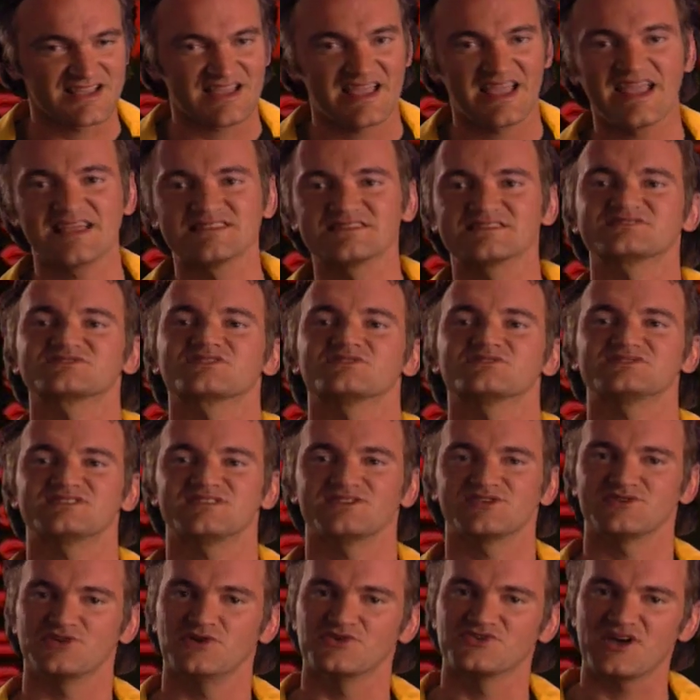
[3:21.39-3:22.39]
hey, let's go see
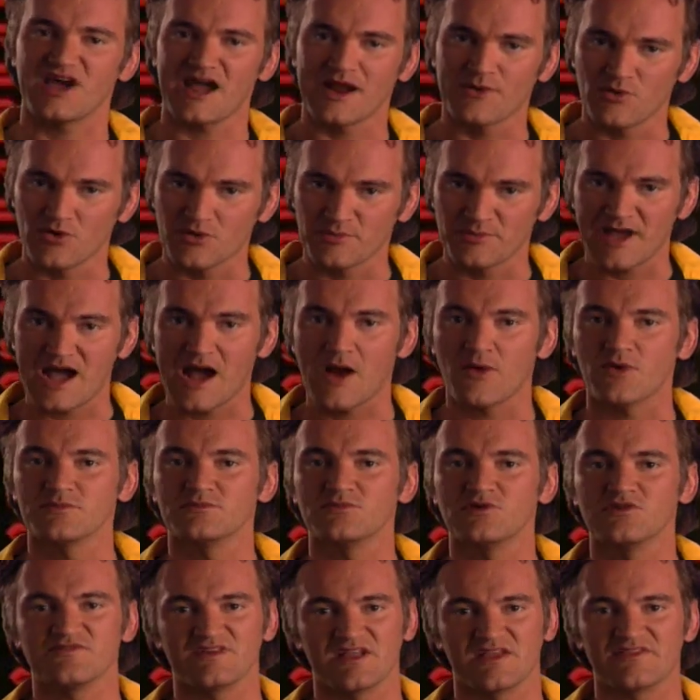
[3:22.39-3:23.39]
the new Tyrone Power movie.